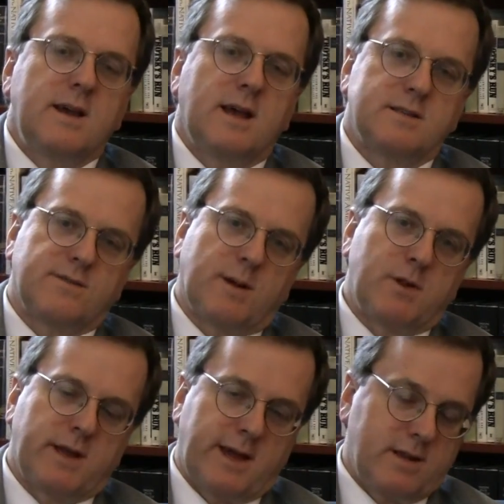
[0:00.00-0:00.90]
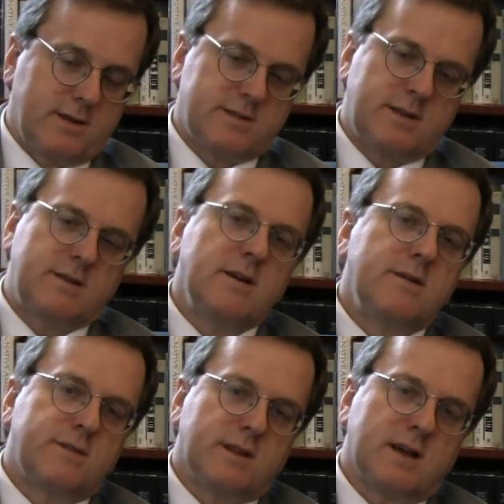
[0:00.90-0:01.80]
as an environmental analyst and
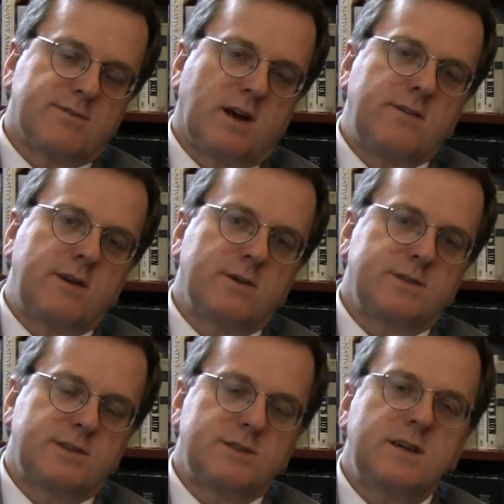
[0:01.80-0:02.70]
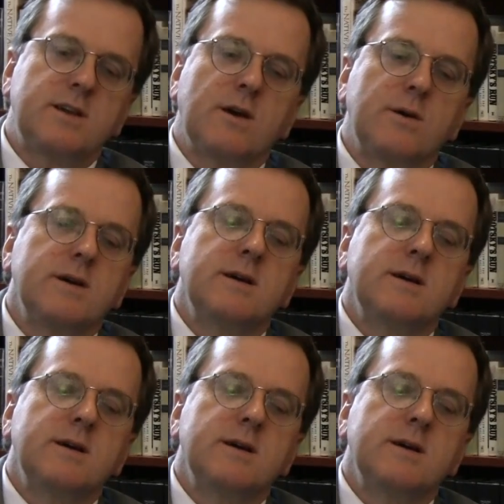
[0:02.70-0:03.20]
the last 5 years as CEO.